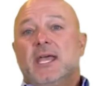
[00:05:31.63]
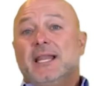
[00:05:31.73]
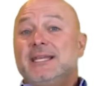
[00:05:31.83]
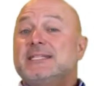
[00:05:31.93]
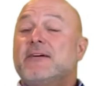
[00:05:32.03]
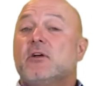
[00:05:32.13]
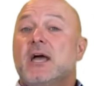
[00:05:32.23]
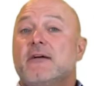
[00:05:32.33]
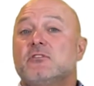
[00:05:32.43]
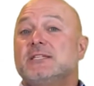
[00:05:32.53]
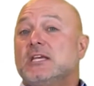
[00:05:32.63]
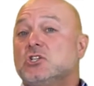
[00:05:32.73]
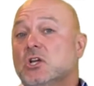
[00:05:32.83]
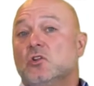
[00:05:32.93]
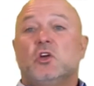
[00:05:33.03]
and at least have a
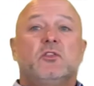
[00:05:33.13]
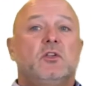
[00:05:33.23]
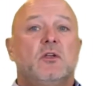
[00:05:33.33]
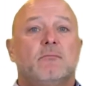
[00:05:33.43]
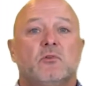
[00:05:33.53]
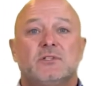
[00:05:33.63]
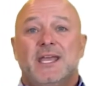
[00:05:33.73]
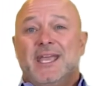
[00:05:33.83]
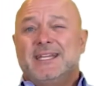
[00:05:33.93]
conversation and look at the numbers